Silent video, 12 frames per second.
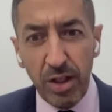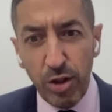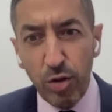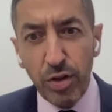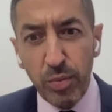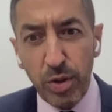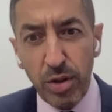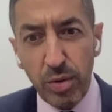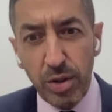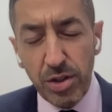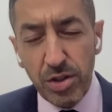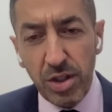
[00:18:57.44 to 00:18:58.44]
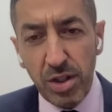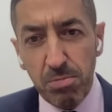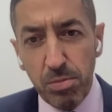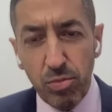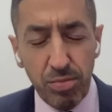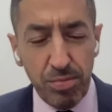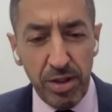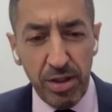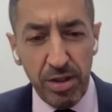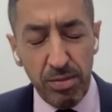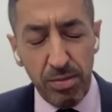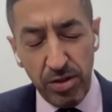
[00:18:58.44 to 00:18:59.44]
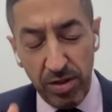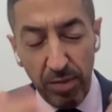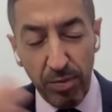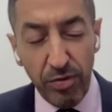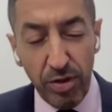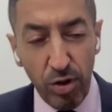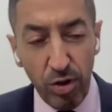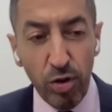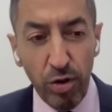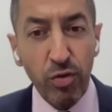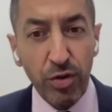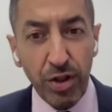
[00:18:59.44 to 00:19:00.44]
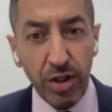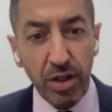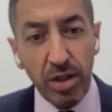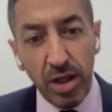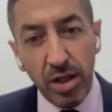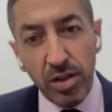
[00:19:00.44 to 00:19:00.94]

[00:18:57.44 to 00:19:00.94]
And the Overton window is, it's named after Overton.